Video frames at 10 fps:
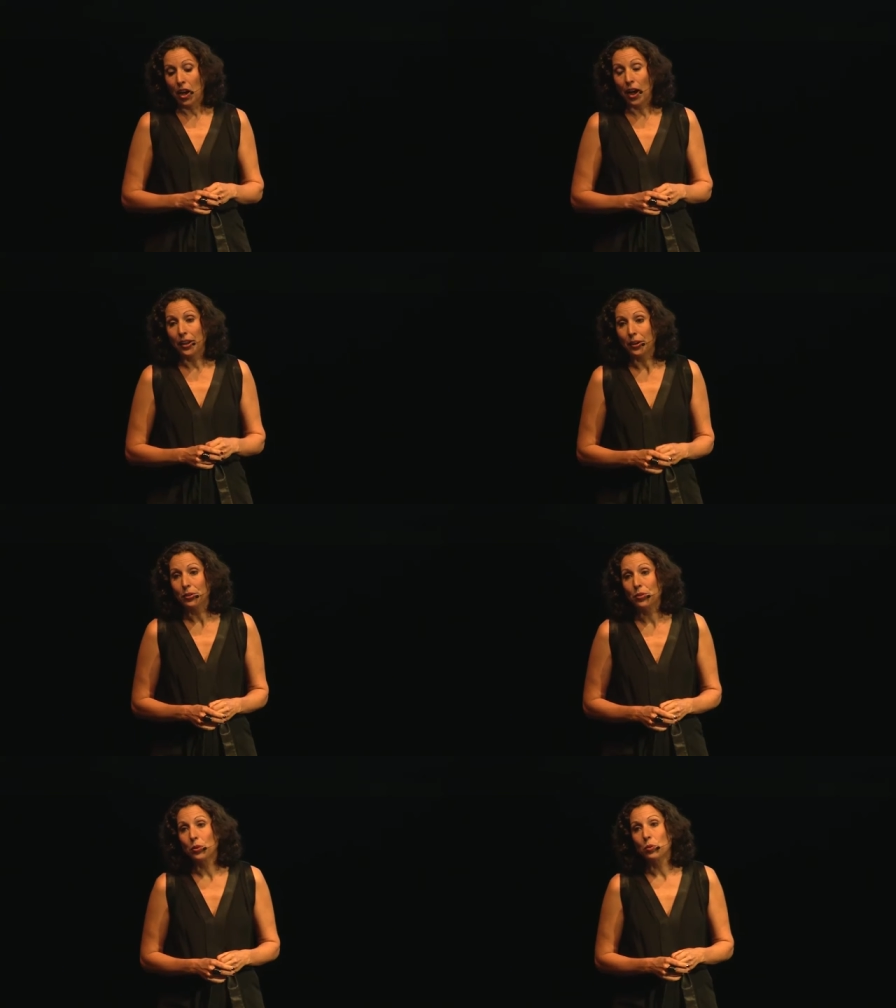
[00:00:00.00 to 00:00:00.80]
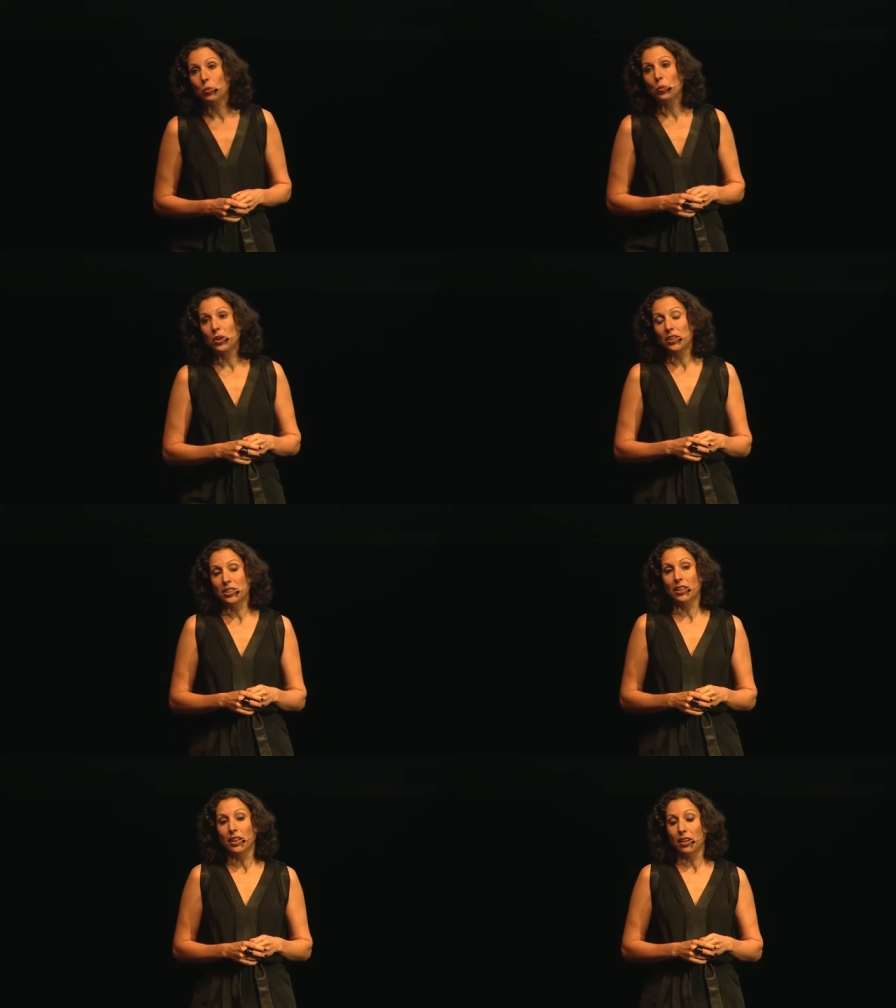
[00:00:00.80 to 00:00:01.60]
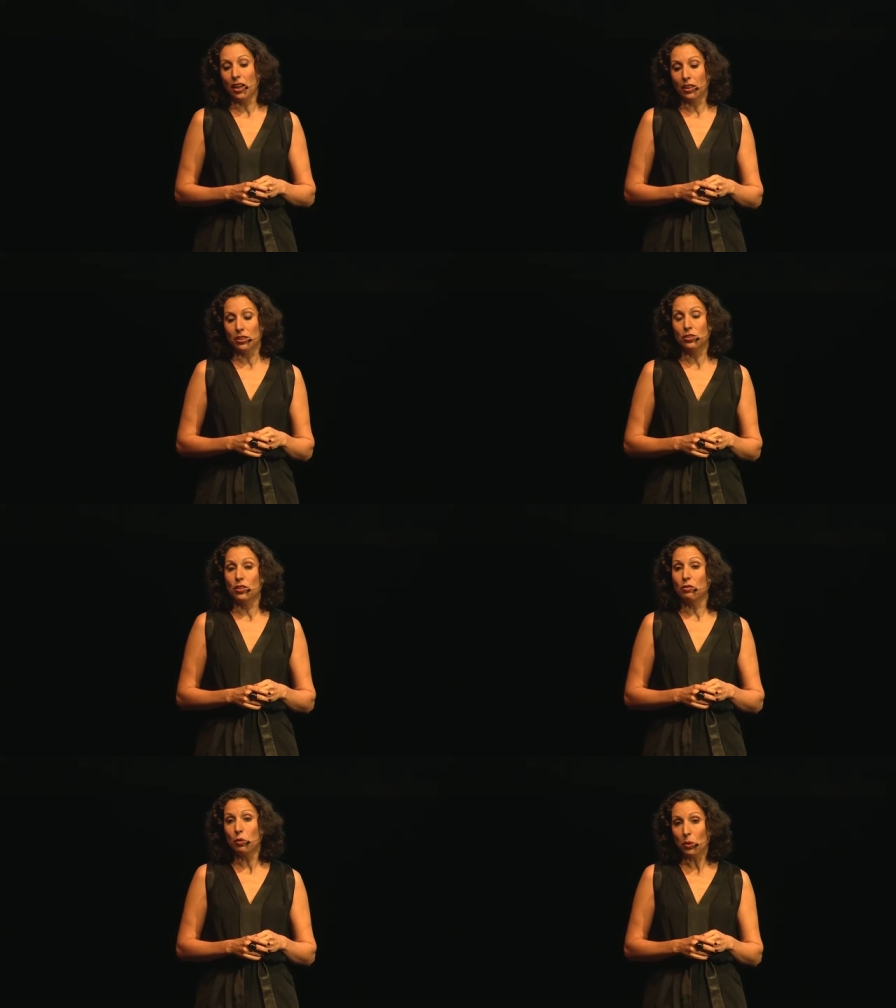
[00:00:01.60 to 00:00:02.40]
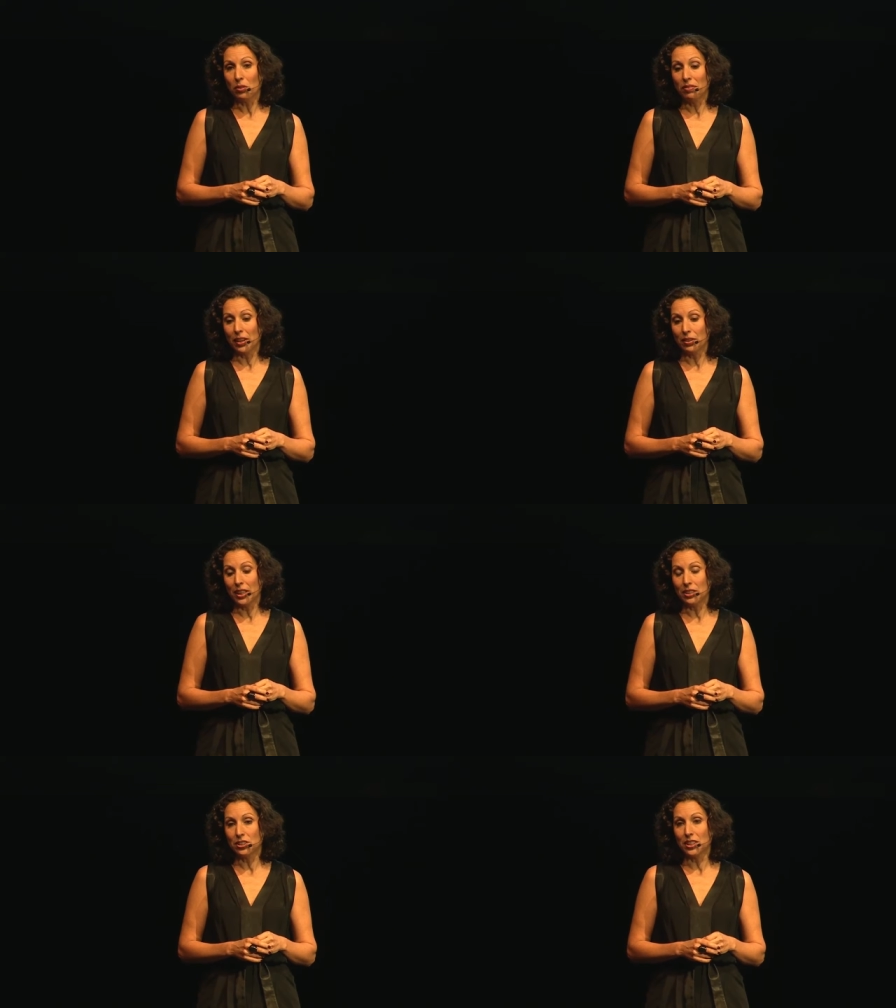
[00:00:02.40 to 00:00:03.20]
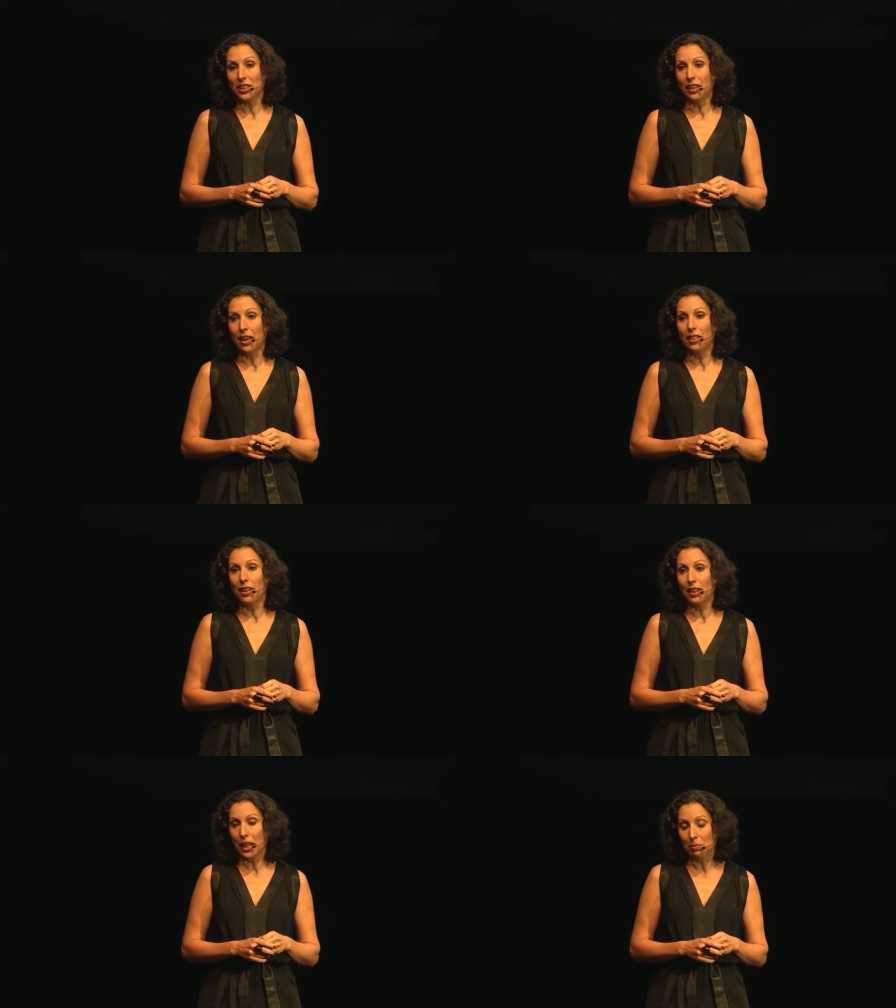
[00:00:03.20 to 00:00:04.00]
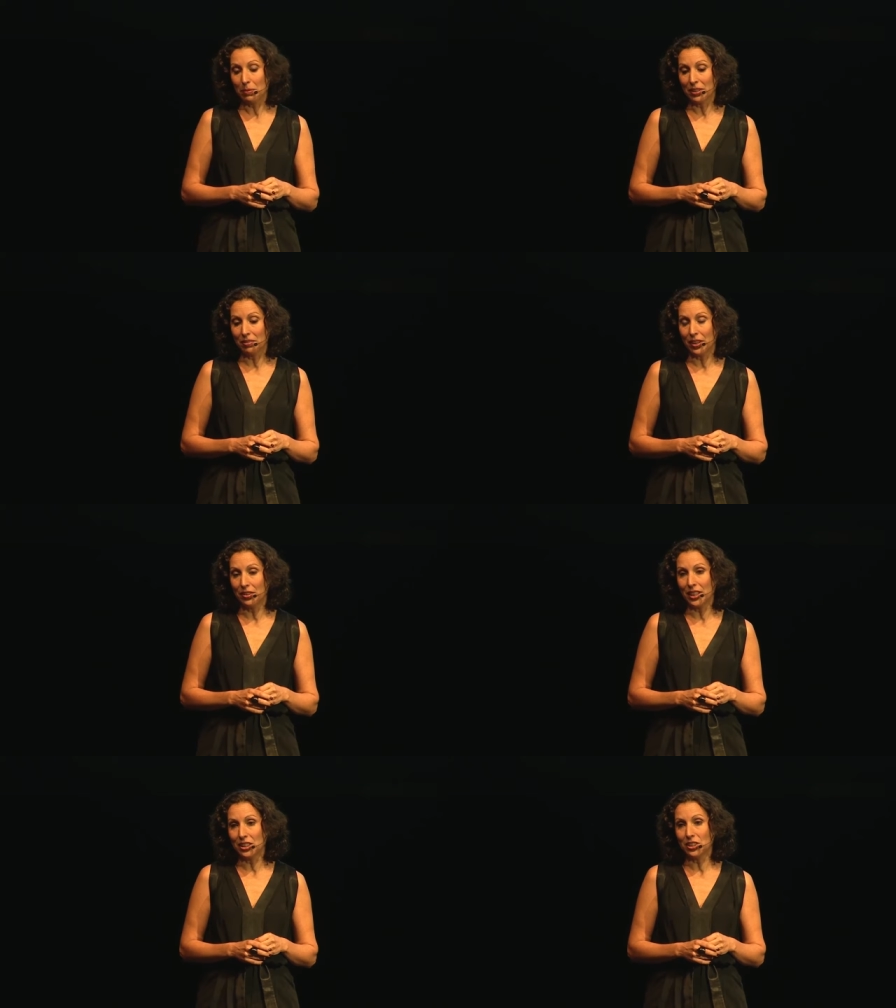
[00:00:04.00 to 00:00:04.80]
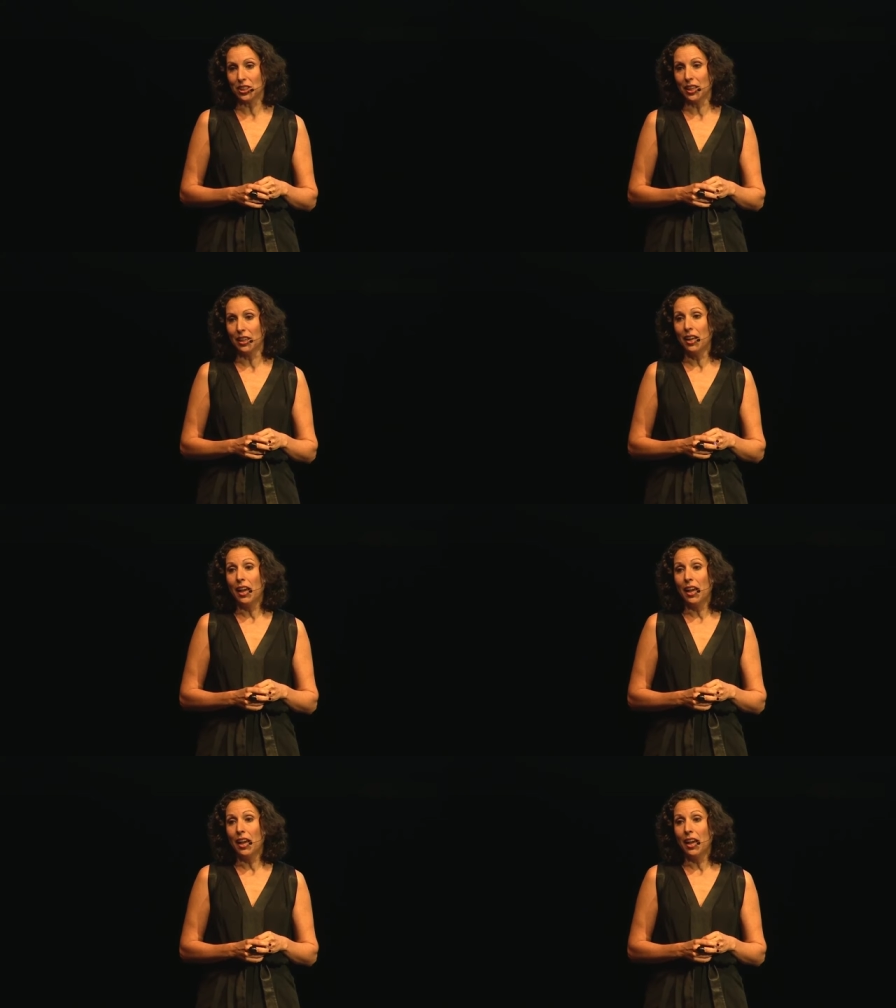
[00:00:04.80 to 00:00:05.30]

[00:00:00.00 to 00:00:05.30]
I also need to acknowledge the Ford Foundation, the Lambent Foundation,